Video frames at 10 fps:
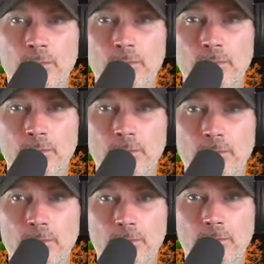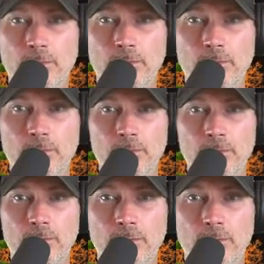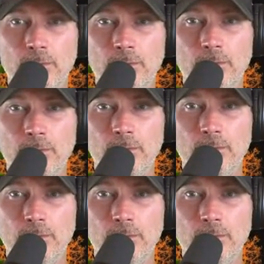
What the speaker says: No words are spoken by the person on screen.